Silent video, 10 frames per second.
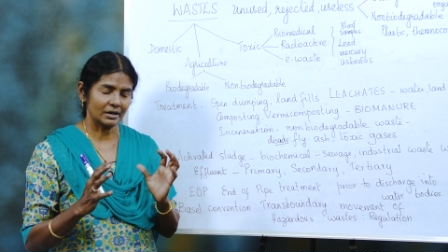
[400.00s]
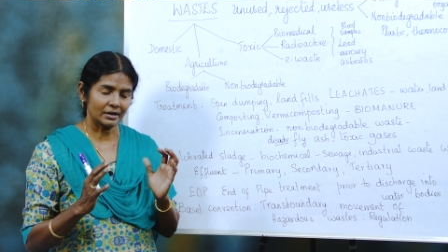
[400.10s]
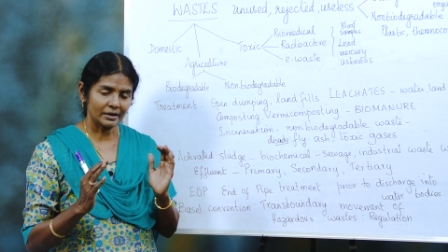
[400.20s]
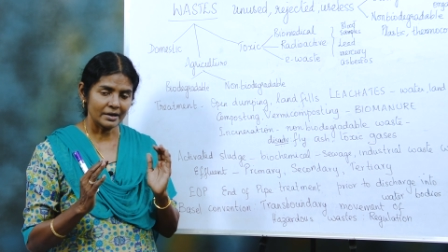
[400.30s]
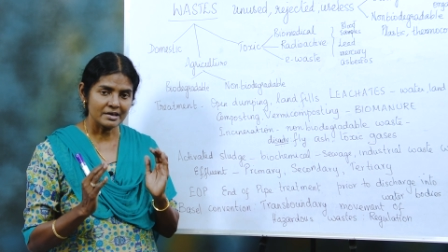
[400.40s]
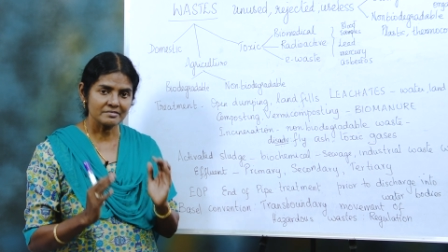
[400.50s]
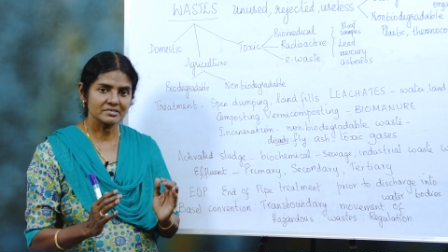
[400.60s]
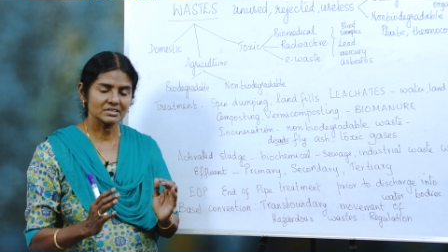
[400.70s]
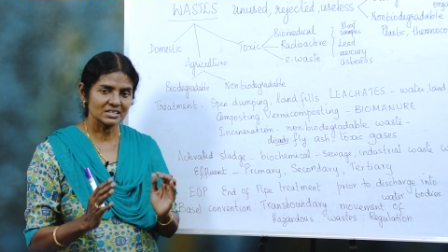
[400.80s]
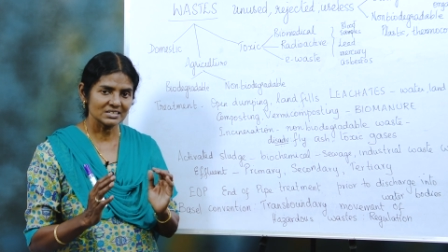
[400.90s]
uh,
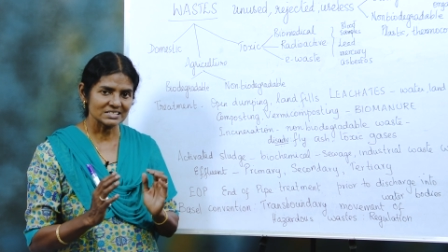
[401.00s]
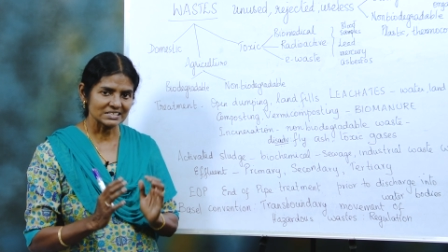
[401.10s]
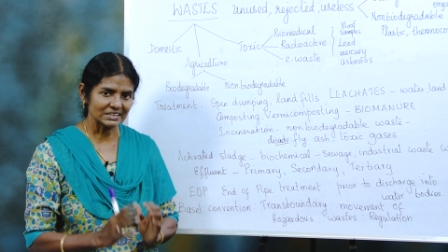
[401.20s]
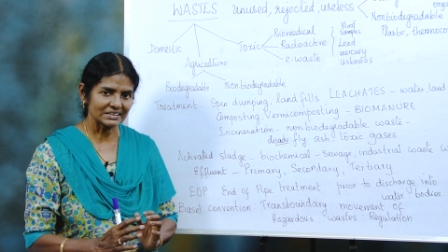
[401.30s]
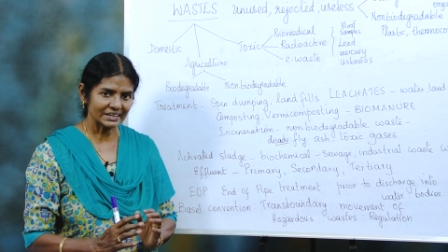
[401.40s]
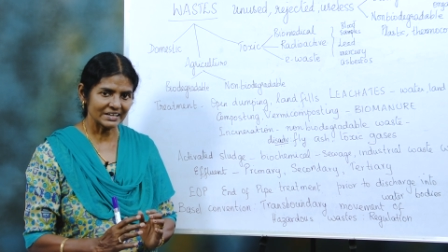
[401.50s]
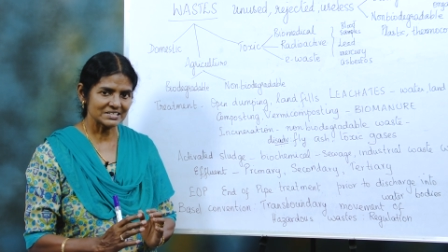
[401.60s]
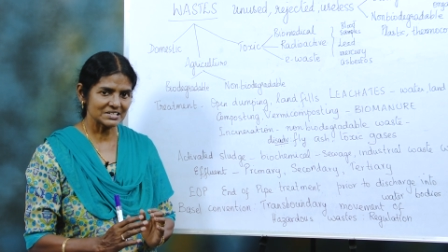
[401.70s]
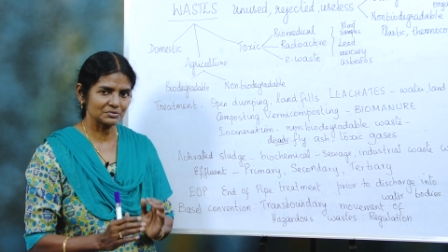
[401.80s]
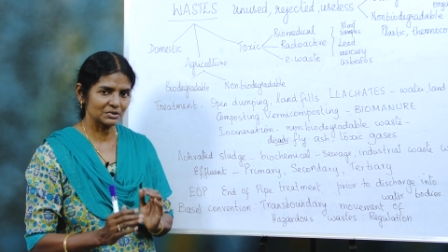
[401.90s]
everything is
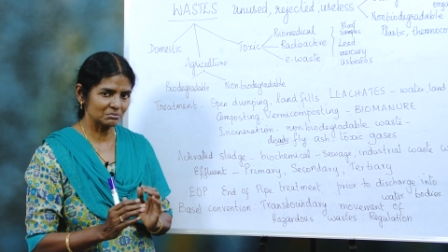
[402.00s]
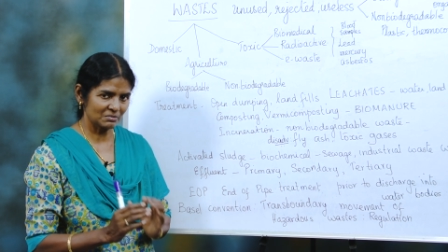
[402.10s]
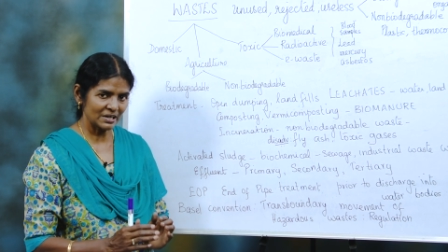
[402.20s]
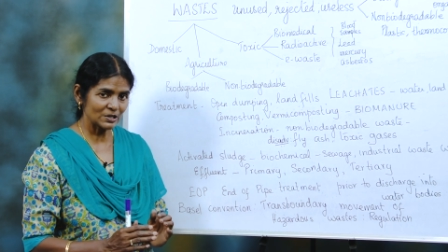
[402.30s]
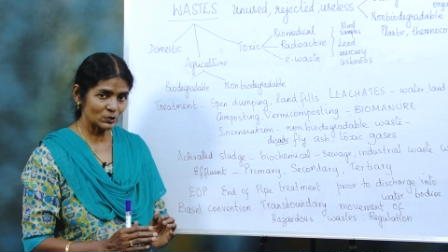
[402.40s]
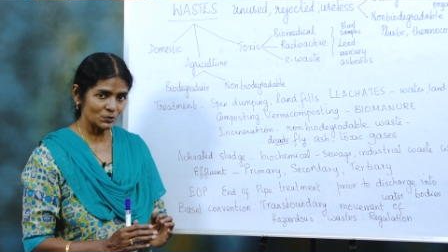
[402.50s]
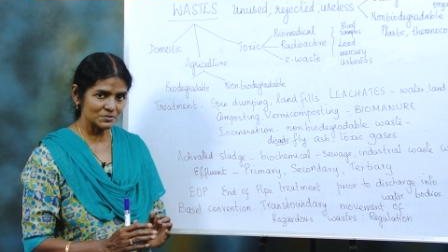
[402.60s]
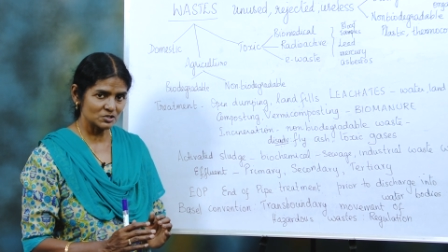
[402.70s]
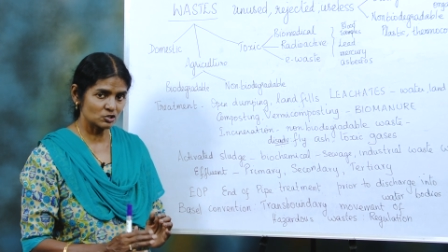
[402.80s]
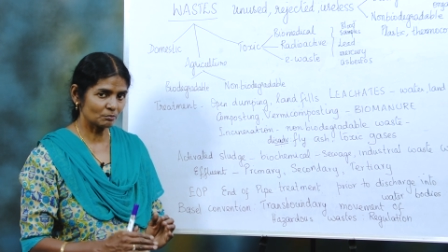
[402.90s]
treated with
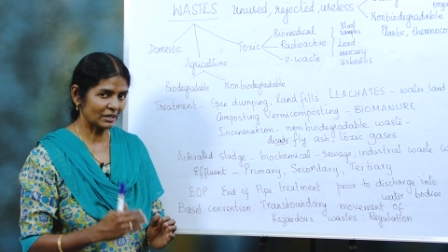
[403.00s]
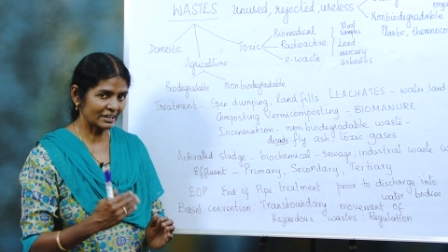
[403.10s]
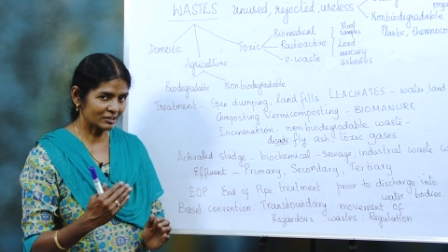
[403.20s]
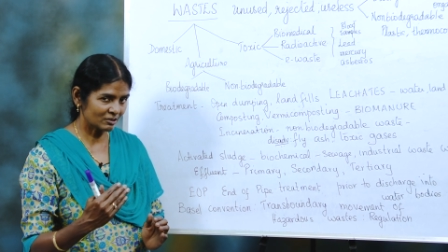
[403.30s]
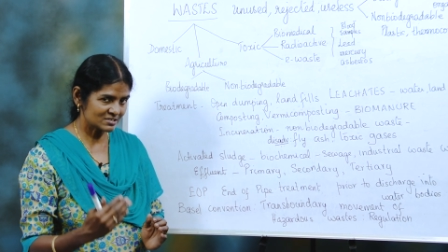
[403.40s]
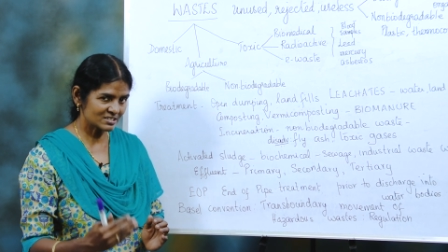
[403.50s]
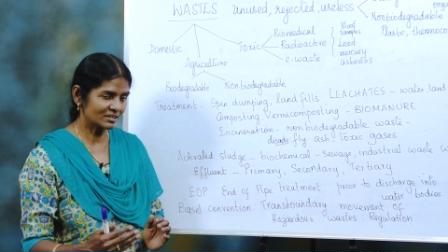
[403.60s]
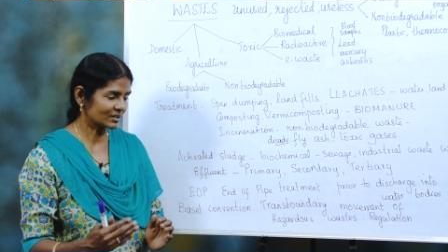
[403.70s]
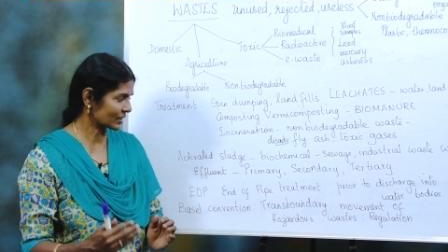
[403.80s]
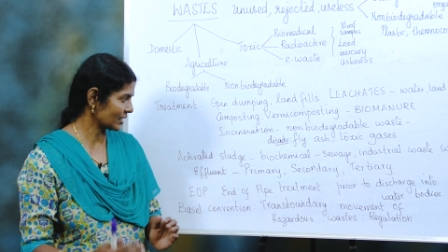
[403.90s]
microbes. So
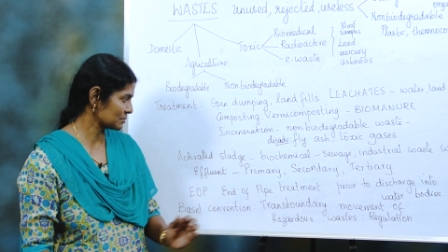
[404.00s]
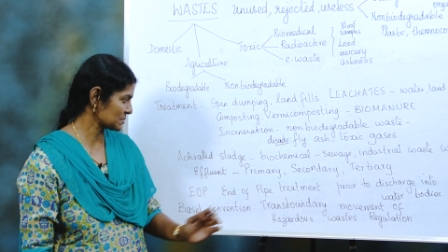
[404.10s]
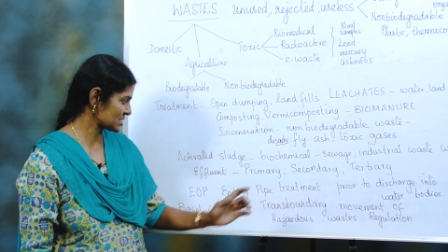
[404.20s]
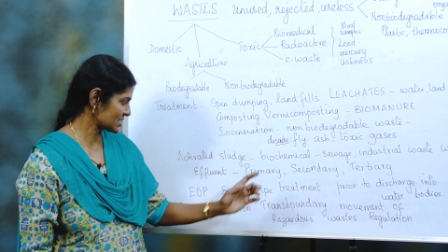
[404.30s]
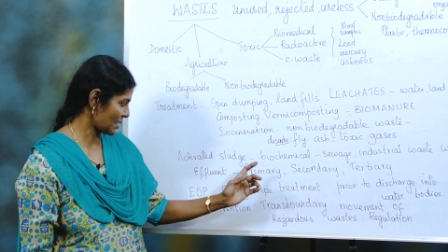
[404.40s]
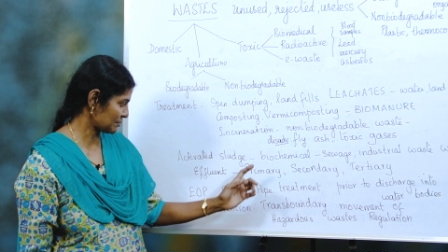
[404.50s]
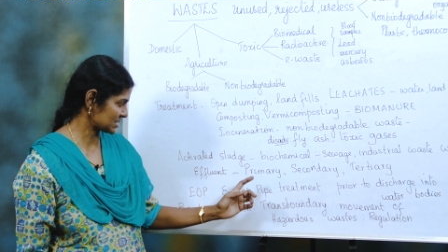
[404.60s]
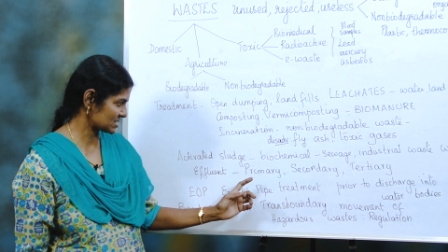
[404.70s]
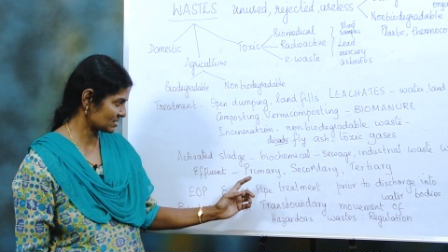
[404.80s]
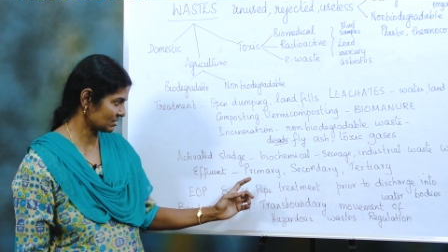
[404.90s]
biological treatment
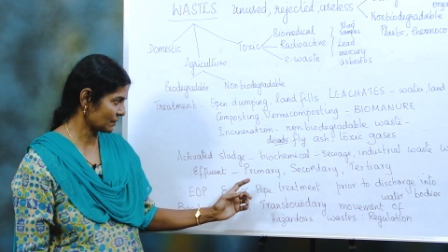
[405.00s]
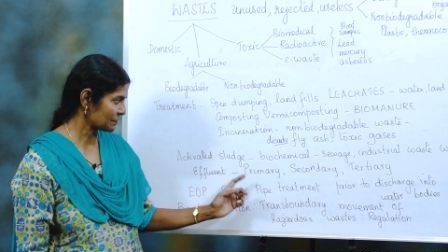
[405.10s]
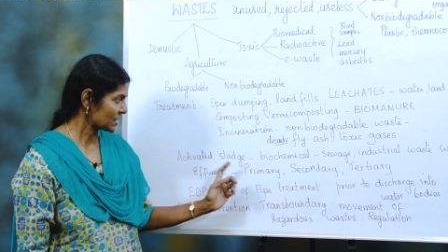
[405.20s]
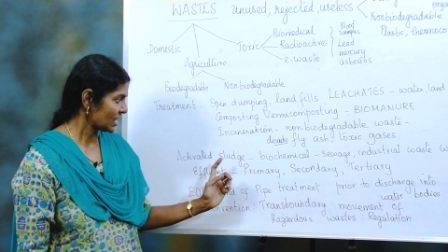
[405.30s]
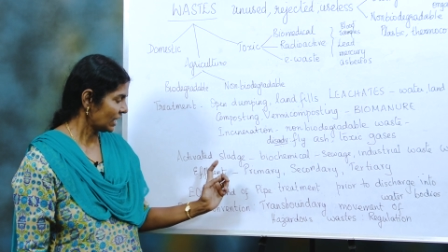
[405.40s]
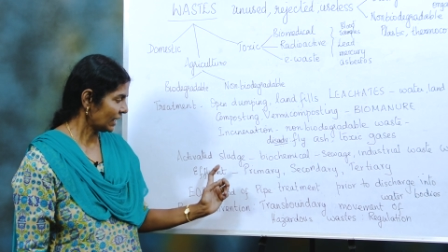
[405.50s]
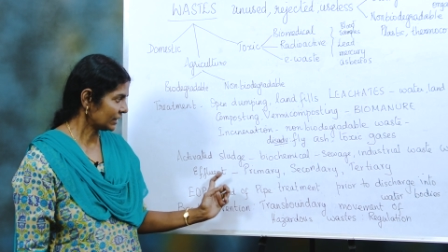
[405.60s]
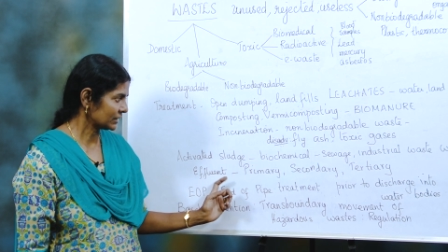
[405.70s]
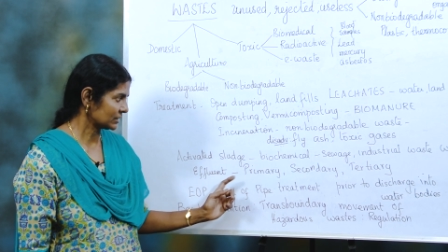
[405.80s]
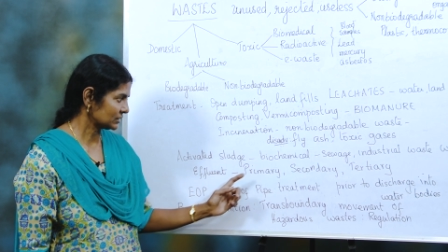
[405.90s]
happens here.
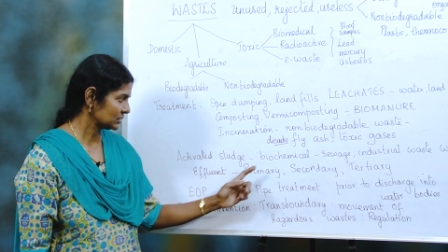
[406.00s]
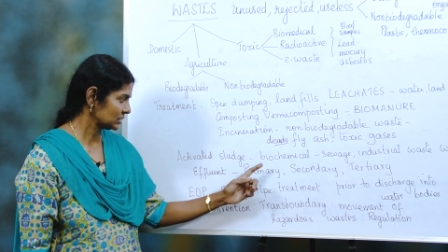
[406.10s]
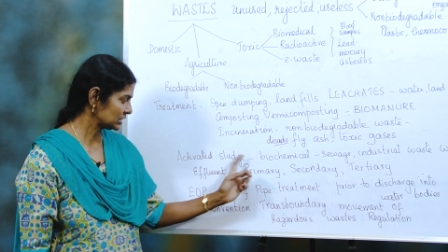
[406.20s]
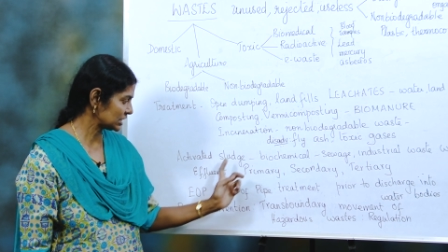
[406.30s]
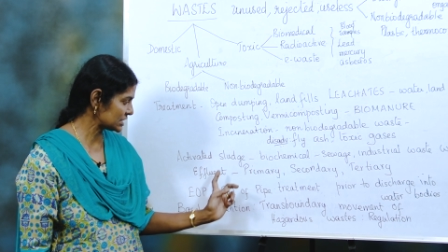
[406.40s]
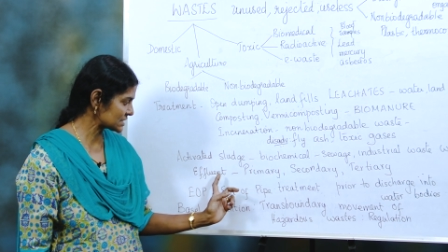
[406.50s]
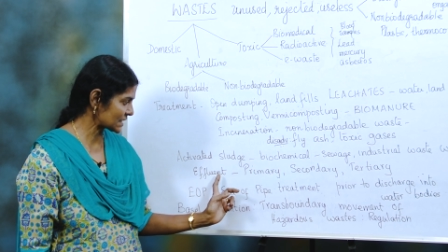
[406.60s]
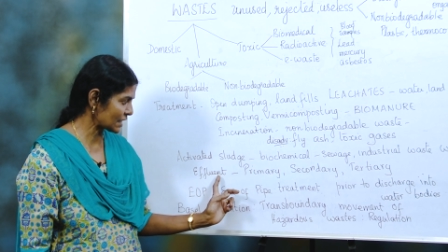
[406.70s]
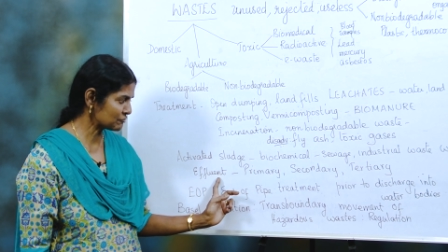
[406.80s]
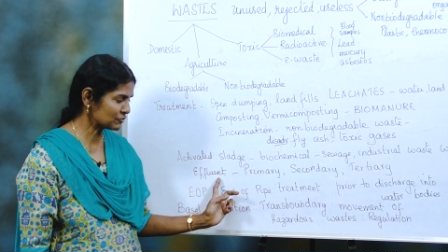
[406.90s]
And these
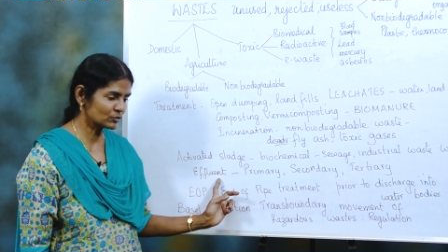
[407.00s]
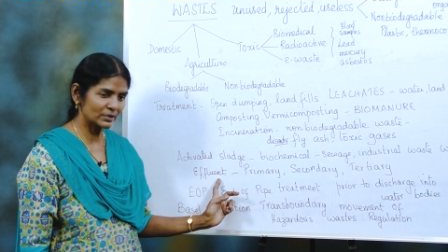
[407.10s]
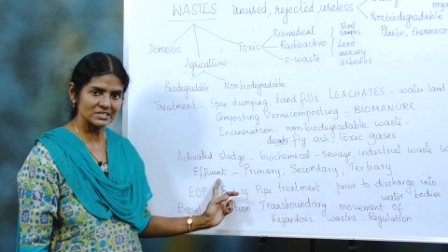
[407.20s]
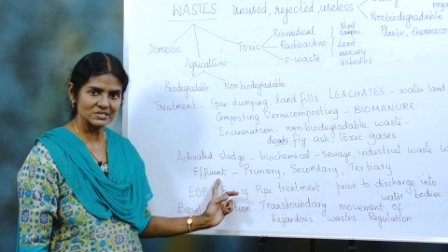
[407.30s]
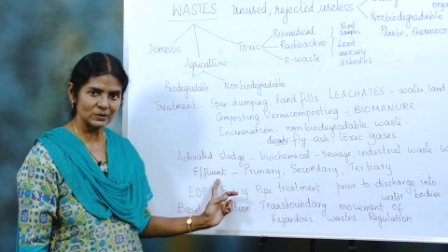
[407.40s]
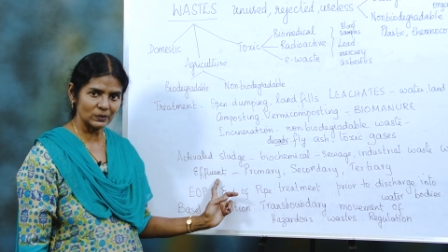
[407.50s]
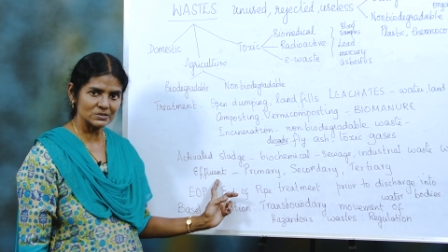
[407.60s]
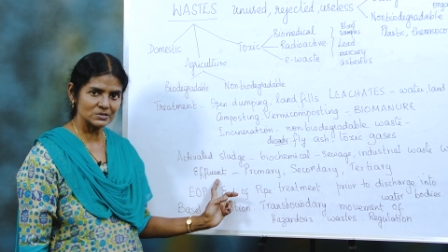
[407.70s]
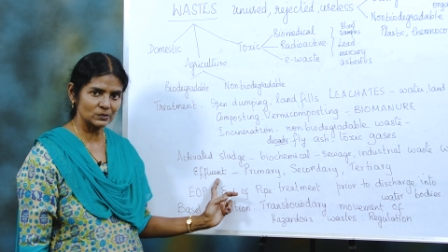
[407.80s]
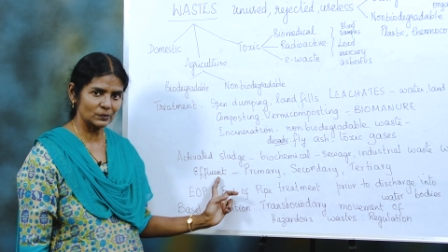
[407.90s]
effluents
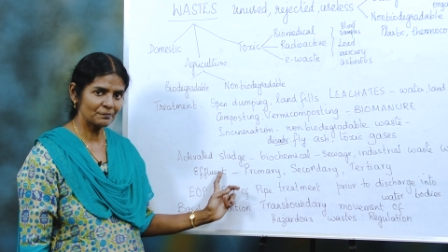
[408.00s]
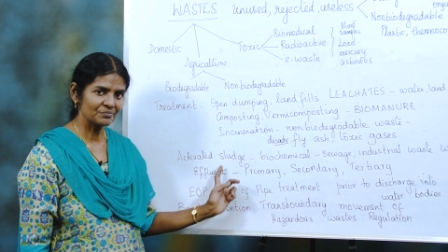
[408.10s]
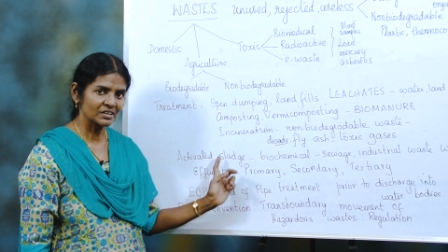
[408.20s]
also,